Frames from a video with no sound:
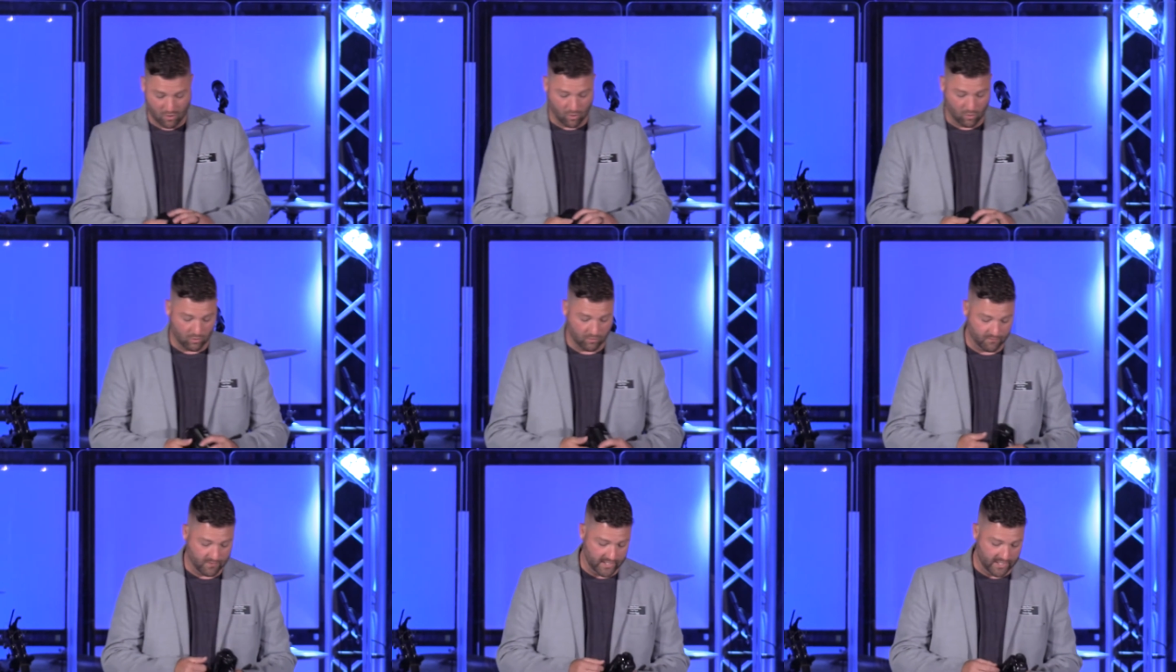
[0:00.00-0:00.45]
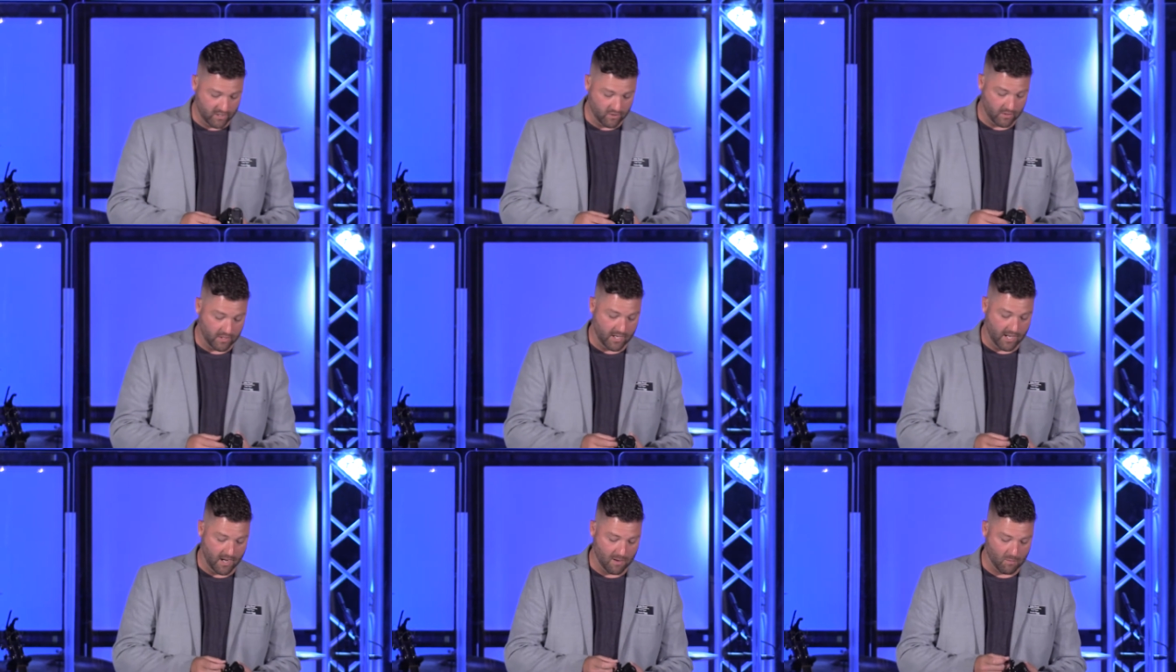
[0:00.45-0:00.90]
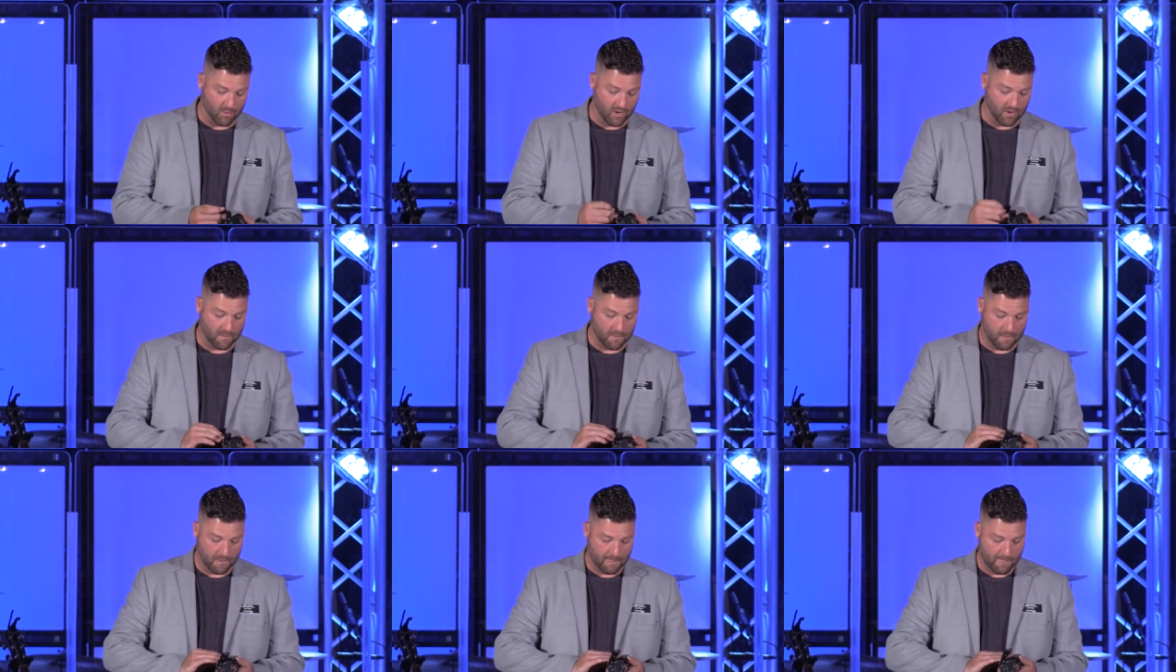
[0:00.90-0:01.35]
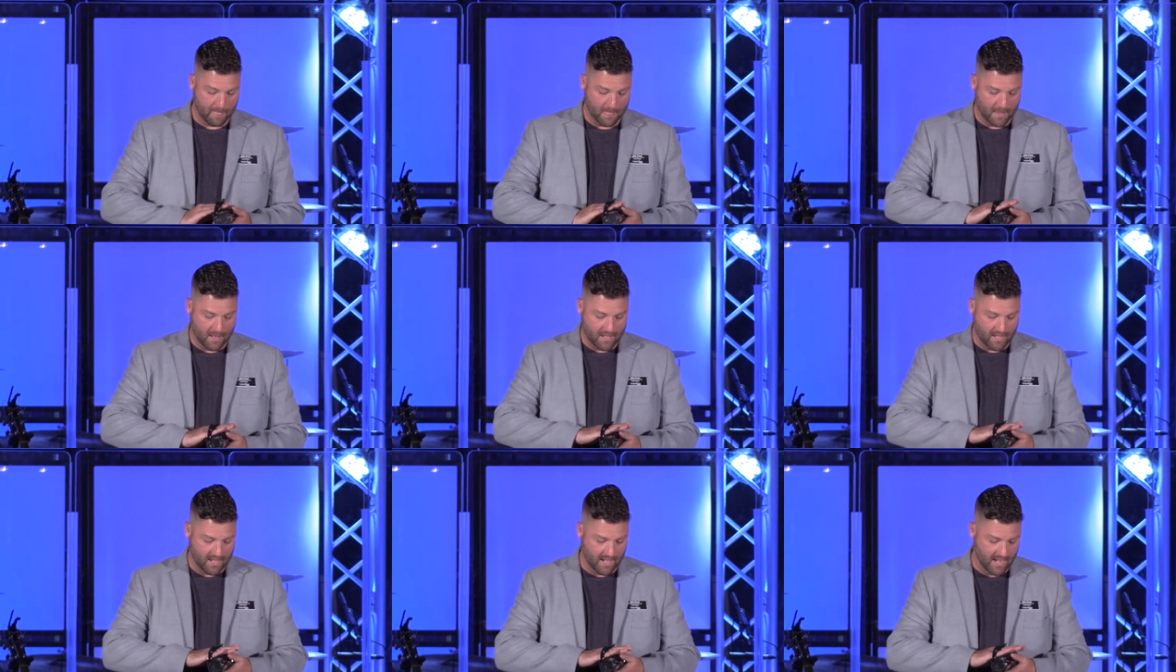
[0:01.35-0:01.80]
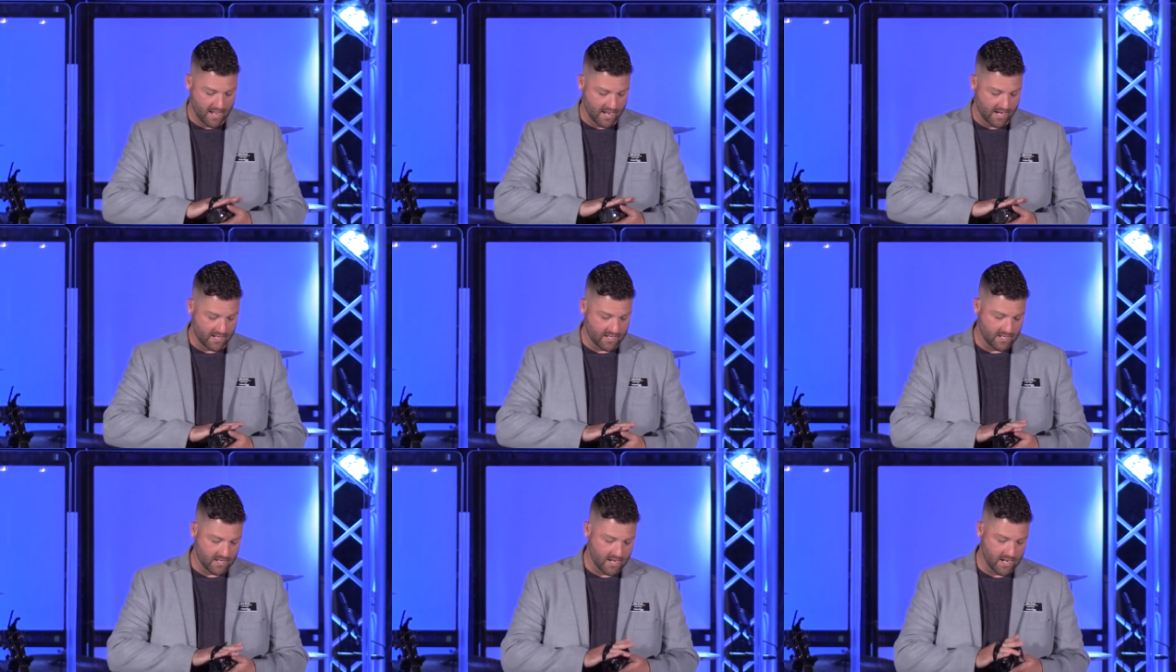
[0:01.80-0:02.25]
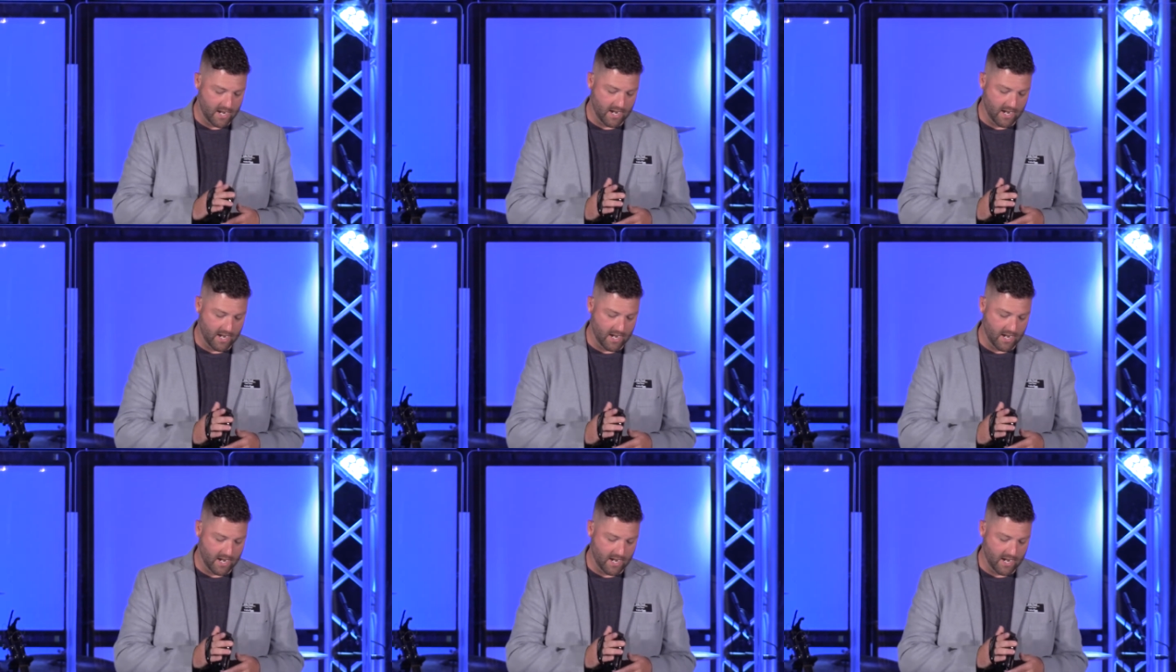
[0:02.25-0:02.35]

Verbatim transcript: old video camera, and